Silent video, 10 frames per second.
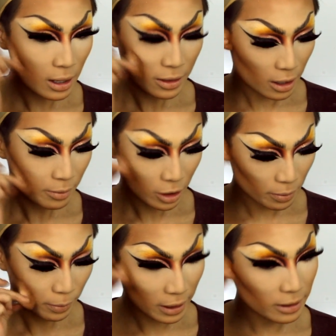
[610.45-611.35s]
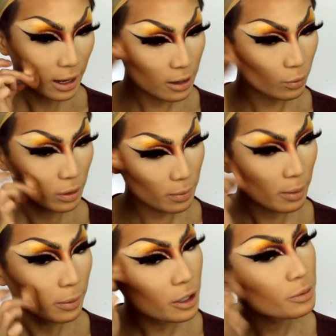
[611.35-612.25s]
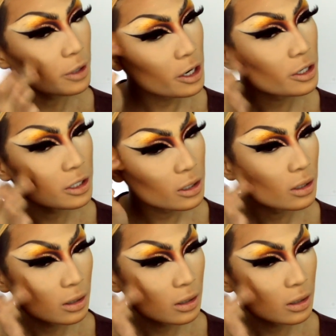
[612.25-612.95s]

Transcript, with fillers: and then I'm gonna blend that in with my blush brush.